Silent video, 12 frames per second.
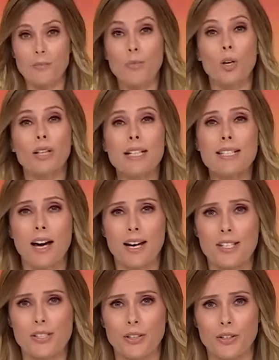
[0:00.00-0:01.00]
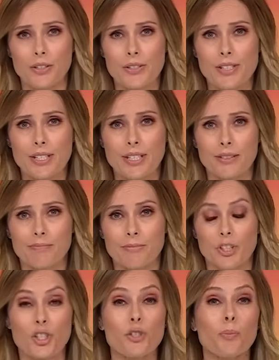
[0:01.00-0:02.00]
Molly Ticehurst.
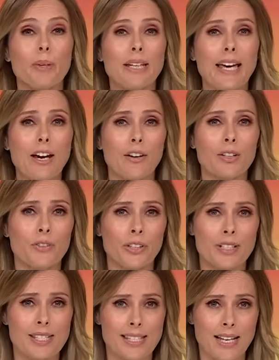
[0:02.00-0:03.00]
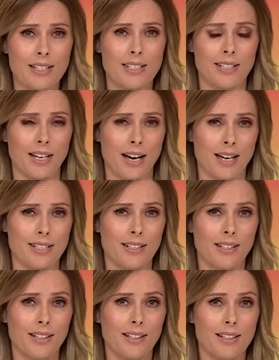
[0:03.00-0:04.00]
She should be caring for her son tonight,
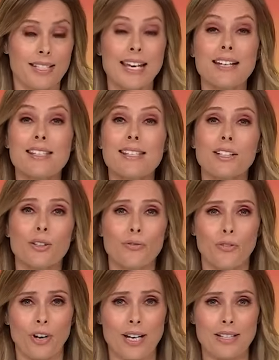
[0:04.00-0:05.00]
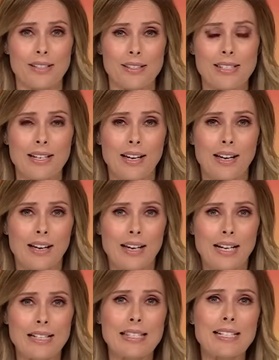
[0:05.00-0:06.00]
texting her friends.
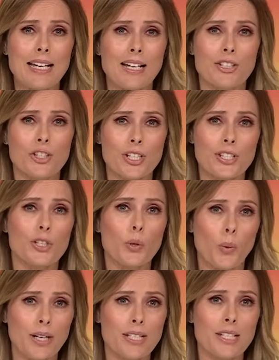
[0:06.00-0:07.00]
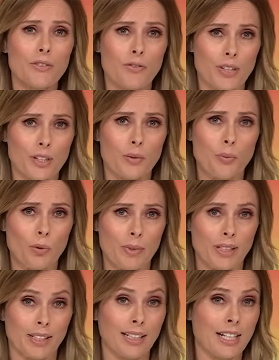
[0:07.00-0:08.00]
Instead, she's the 25th
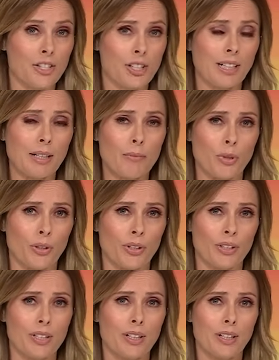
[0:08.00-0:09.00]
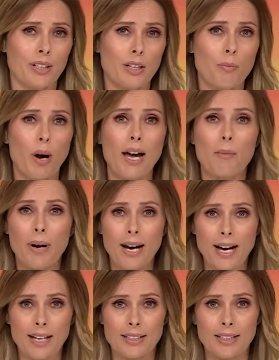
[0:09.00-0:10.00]
woman allegedly murdered by a
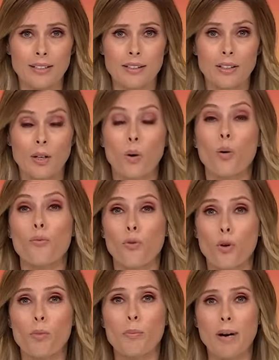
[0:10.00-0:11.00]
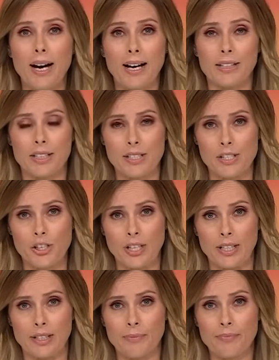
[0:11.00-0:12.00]
partner or former partner this
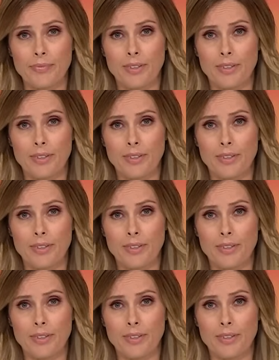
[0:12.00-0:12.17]
year.